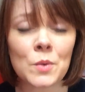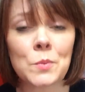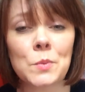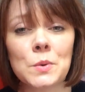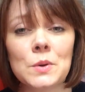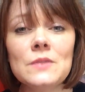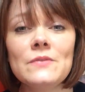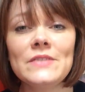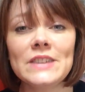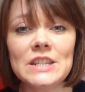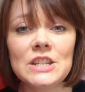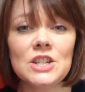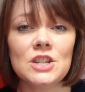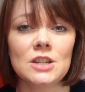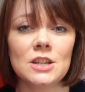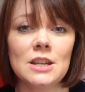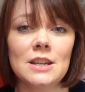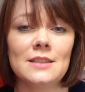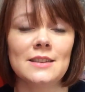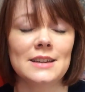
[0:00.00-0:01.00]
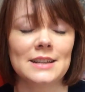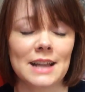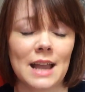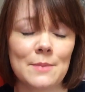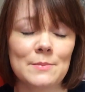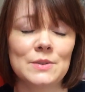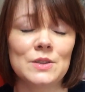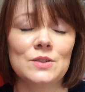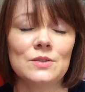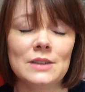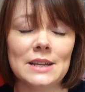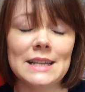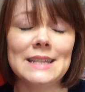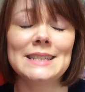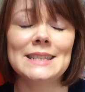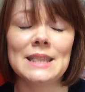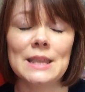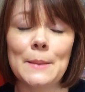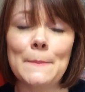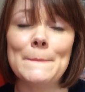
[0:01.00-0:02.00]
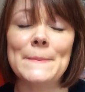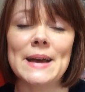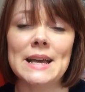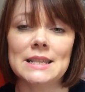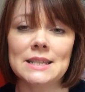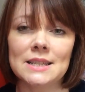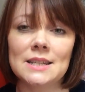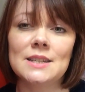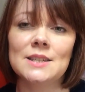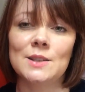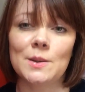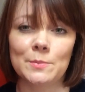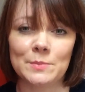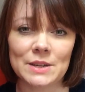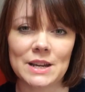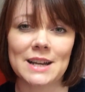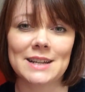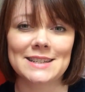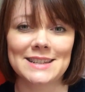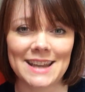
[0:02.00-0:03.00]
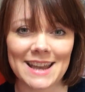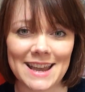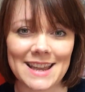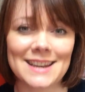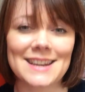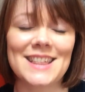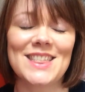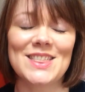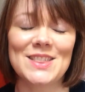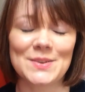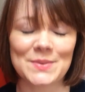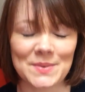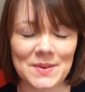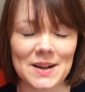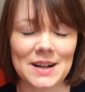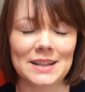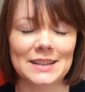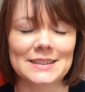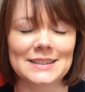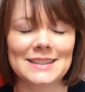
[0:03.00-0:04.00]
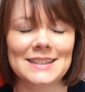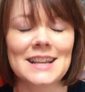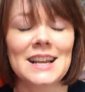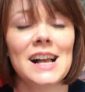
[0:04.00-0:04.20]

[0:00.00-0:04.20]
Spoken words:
I will convince you that chemistry is the best subject in the world.